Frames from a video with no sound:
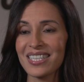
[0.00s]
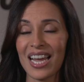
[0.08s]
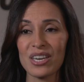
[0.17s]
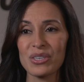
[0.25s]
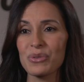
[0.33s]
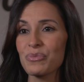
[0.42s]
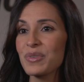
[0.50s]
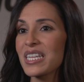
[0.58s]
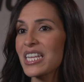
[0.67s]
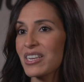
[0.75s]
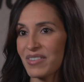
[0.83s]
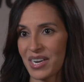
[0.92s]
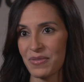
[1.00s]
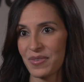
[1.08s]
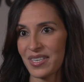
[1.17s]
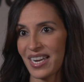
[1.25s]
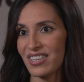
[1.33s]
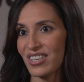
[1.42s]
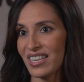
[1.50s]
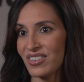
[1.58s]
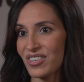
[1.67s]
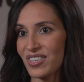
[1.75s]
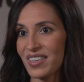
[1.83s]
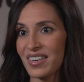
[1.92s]
It's actually really great for
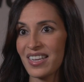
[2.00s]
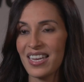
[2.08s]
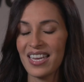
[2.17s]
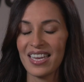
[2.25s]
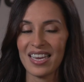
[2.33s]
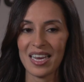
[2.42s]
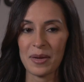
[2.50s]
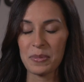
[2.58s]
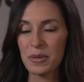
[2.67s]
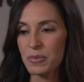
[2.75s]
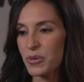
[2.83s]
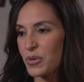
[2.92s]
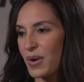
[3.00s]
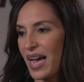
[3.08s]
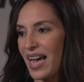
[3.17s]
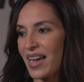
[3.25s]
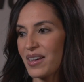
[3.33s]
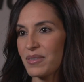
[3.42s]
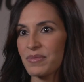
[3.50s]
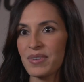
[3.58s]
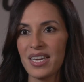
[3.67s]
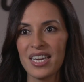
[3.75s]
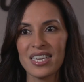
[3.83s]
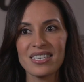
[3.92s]
digestion. Uh, people who have
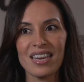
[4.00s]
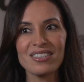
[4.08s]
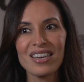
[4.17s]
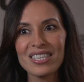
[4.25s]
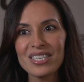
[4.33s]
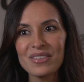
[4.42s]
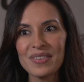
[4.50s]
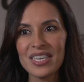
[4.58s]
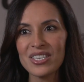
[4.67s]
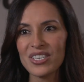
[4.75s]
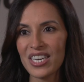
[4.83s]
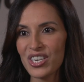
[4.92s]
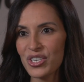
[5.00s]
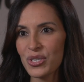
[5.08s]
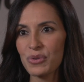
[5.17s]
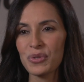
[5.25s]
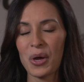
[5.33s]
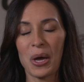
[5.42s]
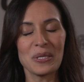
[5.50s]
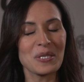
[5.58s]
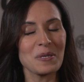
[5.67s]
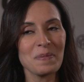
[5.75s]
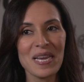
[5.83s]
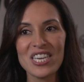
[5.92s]
digestive issues,
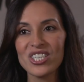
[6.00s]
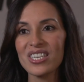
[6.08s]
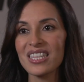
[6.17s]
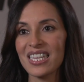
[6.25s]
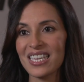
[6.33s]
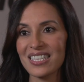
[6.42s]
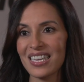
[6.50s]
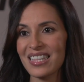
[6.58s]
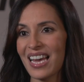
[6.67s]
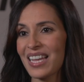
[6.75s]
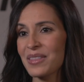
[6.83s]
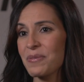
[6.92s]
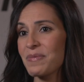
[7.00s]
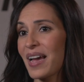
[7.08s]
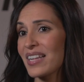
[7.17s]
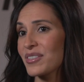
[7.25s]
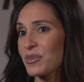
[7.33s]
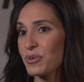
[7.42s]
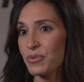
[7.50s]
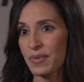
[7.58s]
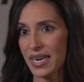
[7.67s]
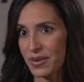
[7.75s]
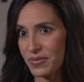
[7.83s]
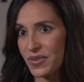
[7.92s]
constipation, things like that, the fats are
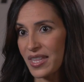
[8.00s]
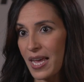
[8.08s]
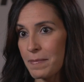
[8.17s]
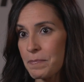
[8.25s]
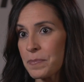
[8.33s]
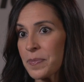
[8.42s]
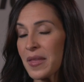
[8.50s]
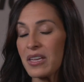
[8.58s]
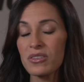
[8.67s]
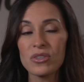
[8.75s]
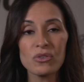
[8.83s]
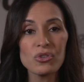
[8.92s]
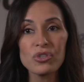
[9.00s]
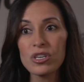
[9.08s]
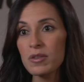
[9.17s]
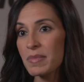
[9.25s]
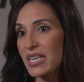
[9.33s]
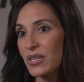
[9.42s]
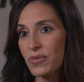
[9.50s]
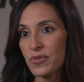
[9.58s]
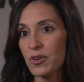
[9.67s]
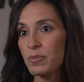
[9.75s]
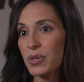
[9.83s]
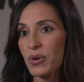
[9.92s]
great for them. So it shouldn't make you
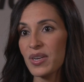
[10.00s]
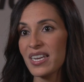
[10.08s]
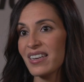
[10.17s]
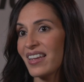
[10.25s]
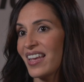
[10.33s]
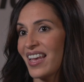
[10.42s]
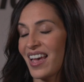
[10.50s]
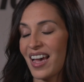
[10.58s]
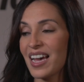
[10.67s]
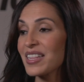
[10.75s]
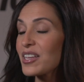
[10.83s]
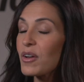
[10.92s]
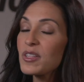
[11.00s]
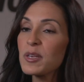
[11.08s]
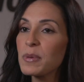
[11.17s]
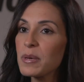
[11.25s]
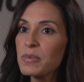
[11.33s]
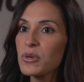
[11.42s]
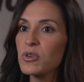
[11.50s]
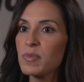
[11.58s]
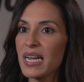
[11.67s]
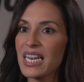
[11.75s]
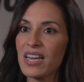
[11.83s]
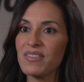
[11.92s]
feel bloated. Uh, the only people who
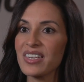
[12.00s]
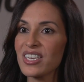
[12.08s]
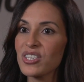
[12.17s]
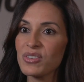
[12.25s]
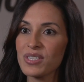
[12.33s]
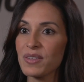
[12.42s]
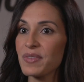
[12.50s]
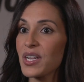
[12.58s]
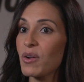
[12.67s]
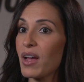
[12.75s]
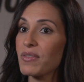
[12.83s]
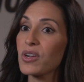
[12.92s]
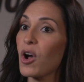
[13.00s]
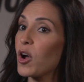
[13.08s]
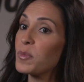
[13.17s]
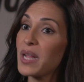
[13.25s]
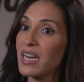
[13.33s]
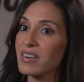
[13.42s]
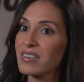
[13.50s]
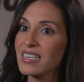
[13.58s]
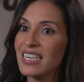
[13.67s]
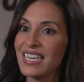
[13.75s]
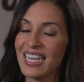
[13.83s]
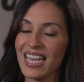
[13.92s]
might have an issue is if they don't have a gallbladder
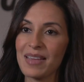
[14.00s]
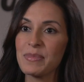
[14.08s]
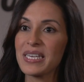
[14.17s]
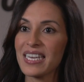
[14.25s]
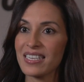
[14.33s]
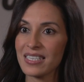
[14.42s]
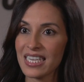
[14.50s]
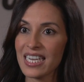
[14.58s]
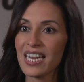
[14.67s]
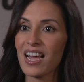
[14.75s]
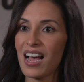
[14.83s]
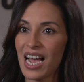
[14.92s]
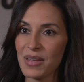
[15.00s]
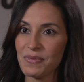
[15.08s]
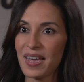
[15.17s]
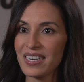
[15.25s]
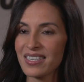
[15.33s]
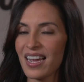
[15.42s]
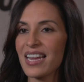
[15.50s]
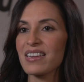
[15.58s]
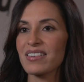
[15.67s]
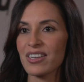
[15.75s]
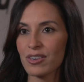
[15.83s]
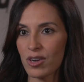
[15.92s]
because eating a high fat diet,
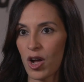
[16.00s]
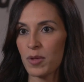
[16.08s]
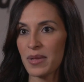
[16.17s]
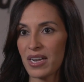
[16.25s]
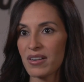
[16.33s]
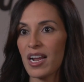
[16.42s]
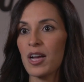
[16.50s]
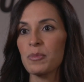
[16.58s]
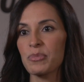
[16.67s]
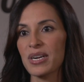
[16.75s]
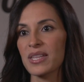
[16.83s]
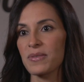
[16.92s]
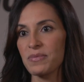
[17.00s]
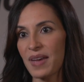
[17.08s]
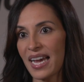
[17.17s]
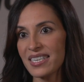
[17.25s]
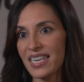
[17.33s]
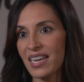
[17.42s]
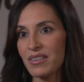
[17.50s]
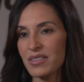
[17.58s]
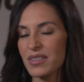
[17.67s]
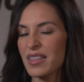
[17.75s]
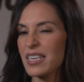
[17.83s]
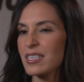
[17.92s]
you need your gallbladder to help break the fat down.
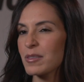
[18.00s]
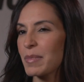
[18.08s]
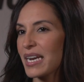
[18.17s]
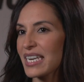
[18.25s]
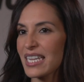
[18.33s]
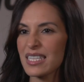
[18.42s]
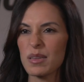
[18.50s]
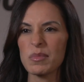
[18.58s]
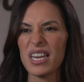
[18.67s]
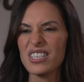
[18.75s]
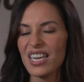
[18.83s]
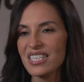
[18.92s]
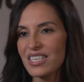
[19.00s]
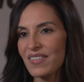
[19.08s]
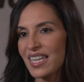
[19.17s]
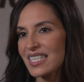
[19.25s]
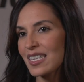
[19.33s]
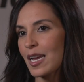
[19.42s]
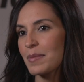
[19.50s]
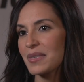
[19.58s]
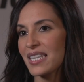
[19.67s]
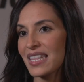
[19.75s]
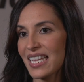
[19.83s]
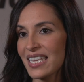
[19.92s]
So they just might need some digestive
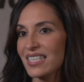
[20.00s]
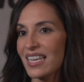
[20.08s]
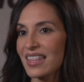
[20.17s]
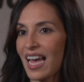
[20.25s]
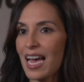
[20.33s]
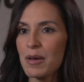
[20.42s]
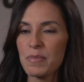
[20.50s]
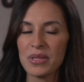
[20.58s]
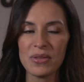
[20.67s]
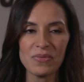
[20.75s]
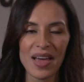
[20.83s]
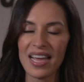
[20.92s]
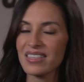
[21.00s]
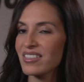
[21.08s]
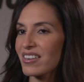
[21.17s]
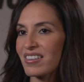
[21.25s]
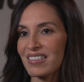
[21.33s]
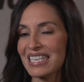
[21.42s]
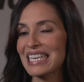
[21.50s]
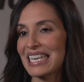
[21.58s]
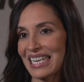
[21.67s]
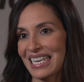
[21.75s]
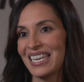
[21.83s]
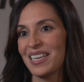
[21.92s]
enzymes and things like that, but the fats are
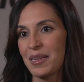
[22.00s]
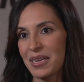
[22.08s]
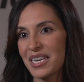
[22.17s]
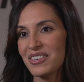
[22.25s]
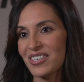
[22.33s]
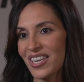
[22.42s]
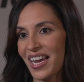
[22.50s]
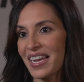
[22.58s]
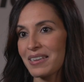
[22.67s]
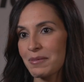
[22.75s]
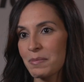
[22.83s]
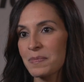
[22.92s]
key in your diet.